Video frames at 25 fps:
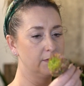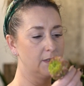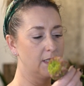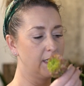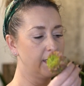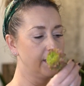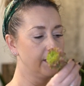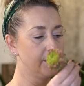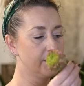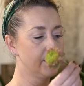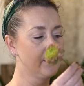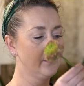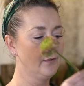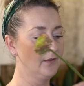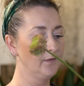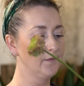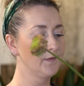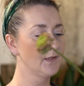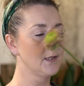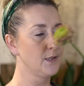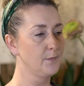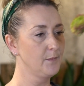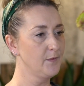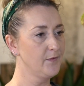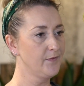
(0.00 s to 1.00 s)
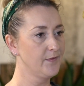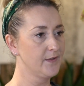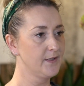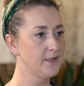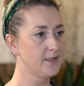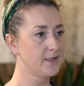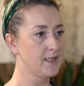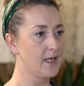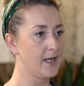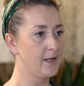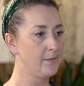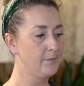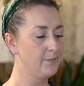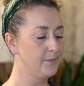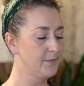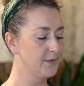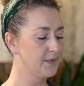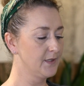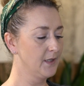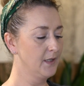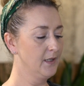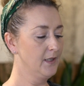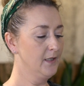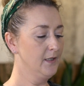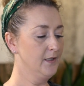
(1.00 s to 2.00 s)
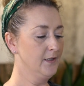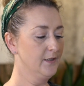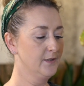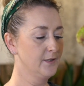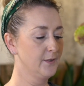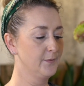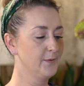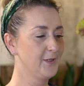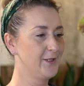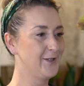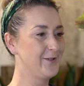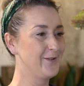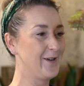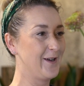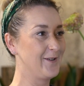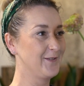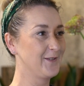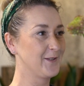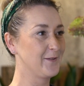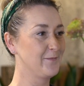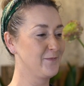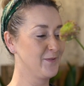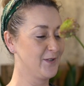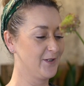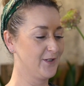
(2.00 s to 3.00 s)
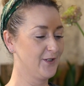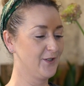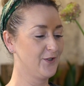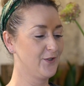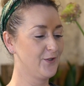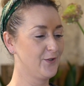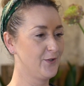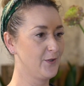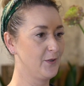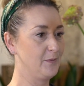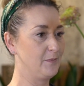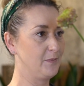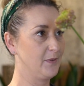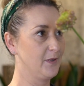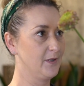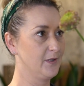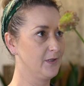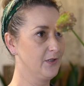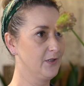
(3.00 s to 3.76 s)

nature of some of the stems. So we do have some that are super